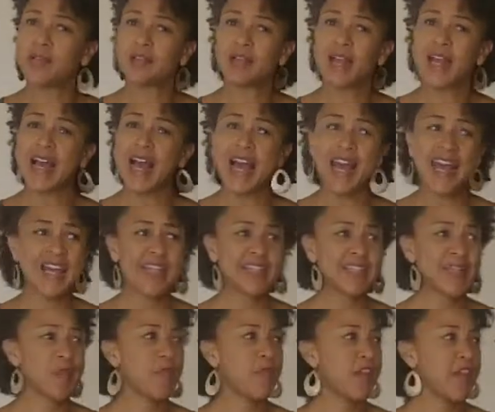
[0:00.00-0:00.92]
Like, I
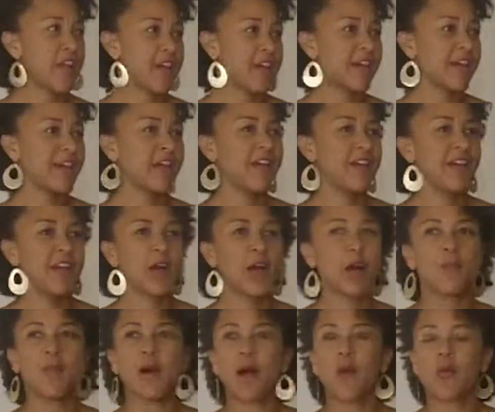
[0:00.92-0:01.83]
hate to think
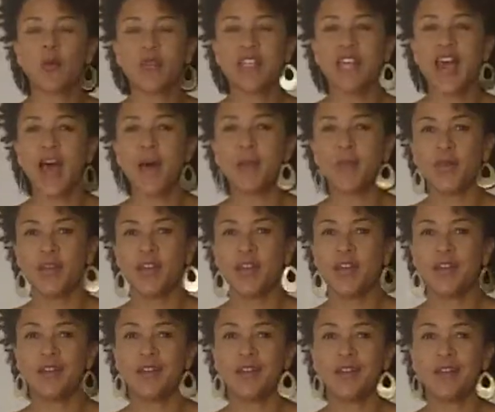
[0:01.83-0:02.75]
about what's
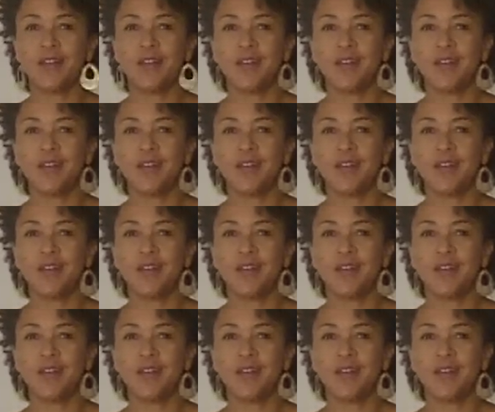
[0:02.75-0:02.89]
happening